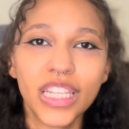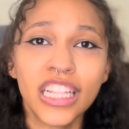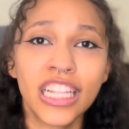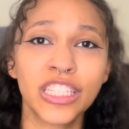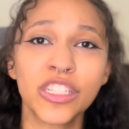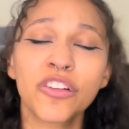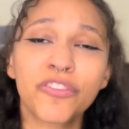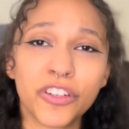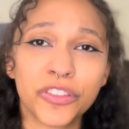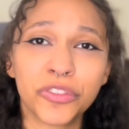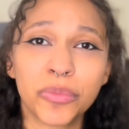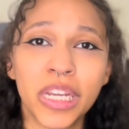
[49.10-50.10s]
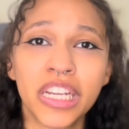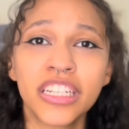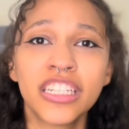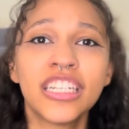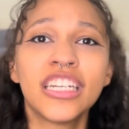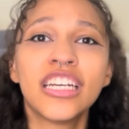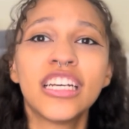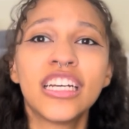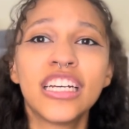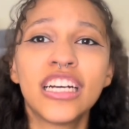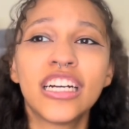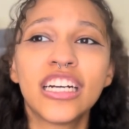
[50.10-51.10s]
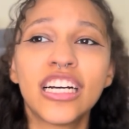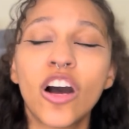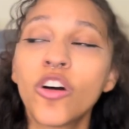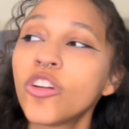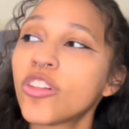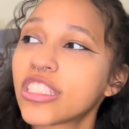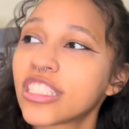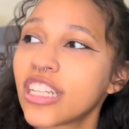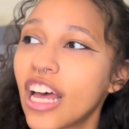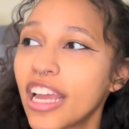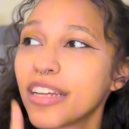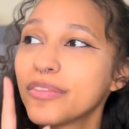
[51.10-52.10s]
this is a first for me. Oh no, that's a lie.